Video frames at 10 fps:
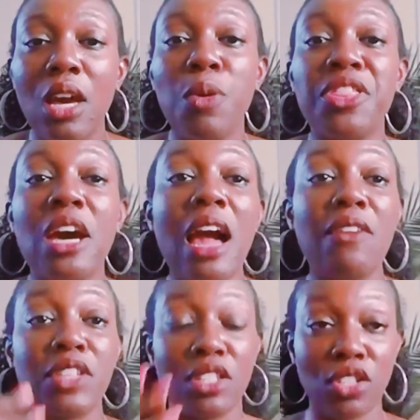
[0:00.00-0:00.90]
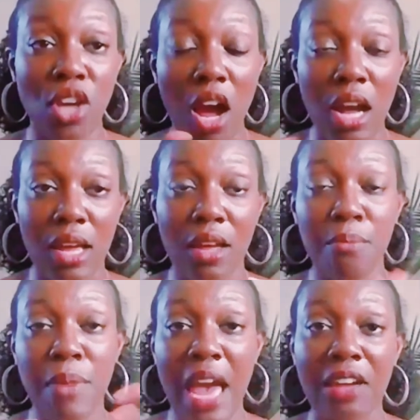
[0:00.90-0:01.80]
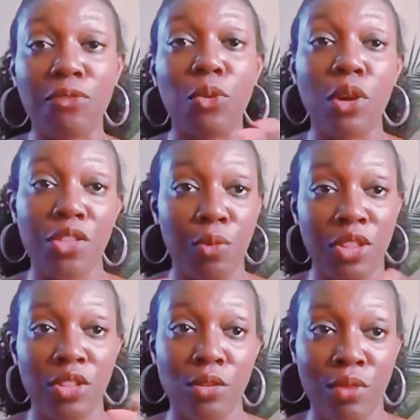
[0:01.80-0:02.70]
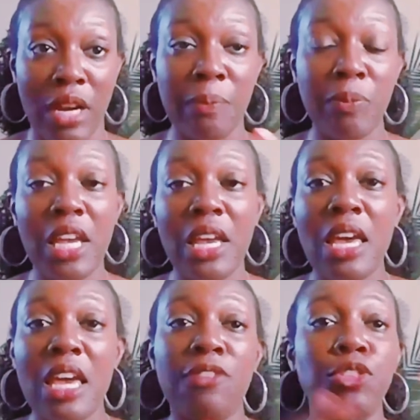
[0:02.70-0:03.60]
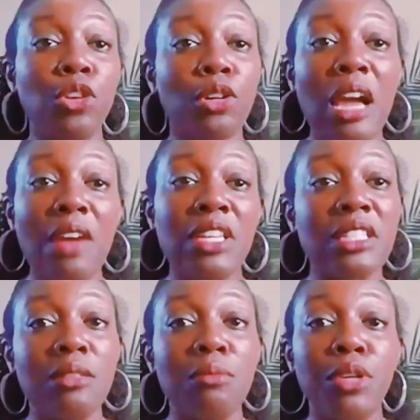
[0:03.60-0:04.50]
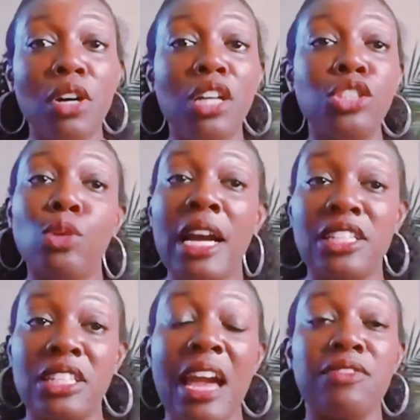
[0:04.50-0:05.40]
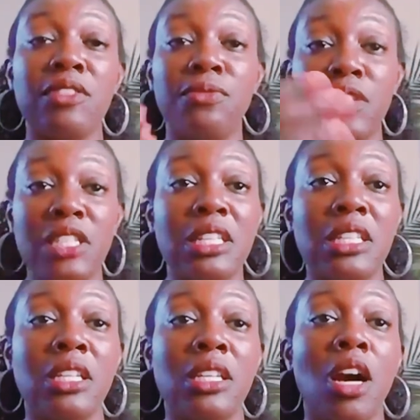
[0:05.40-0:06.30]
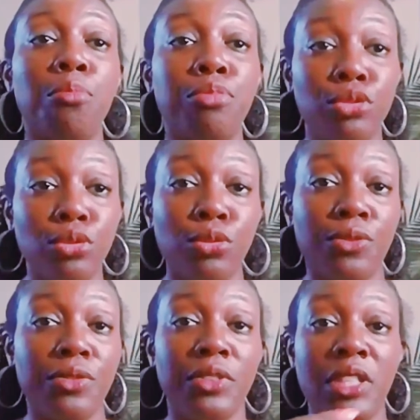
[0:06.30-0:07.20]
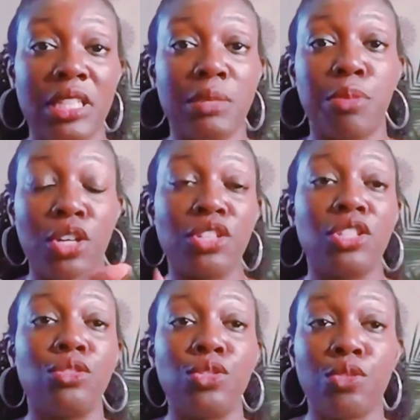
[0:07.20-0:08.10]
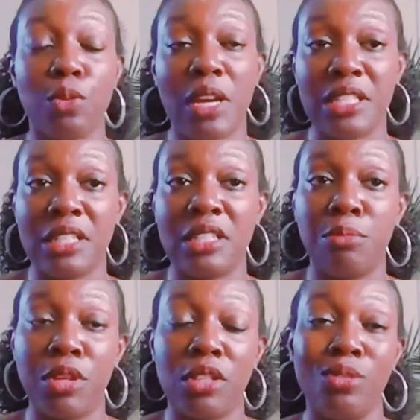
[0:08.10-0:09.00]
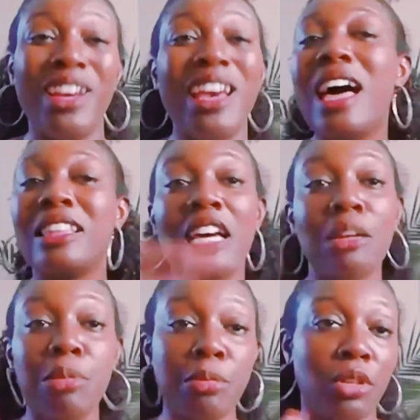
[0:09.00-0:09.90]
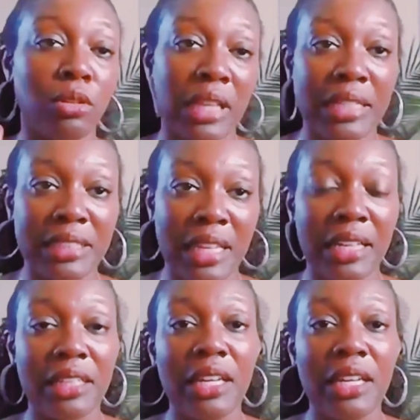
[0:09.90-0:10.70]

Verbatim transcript: Without having to talk back and forth with you, right? If you don't have instant book on, you actually have to physically approve this person who's requesting to book you. A lot of people don't like that.